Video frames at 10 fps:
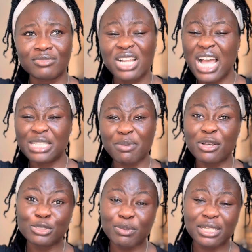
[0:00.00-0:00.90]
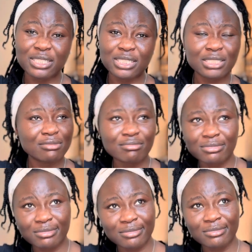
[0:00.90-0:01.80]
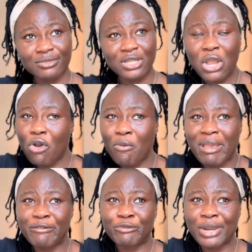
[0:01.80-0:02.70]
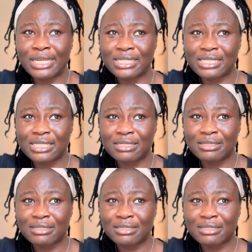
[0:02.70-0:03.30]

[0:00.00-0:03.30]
That's my husband or my friends.